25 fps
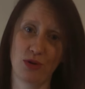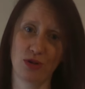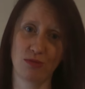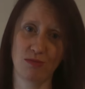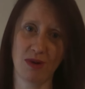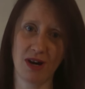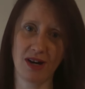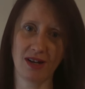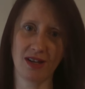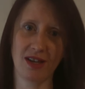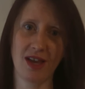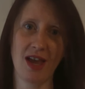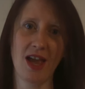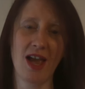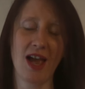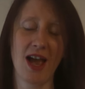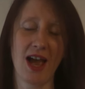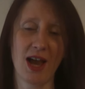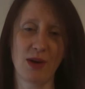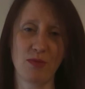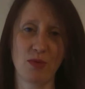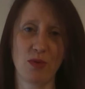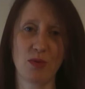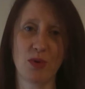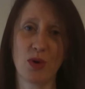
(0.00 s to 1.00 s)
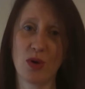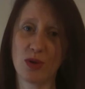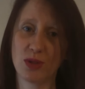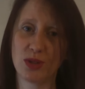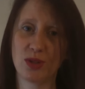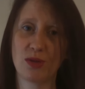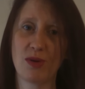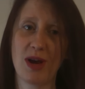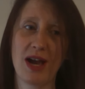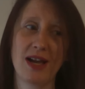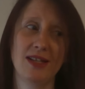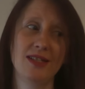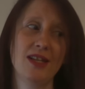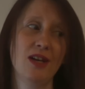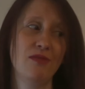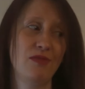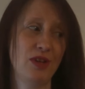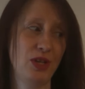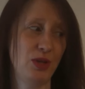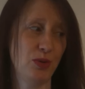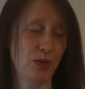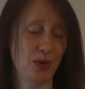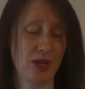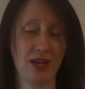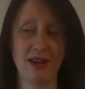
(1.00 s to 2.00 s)
Poshmark, and we will also add a
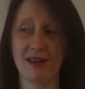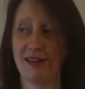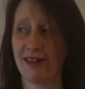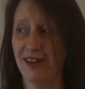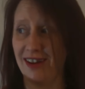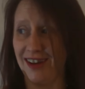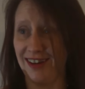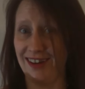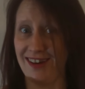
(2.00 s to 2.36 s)
video here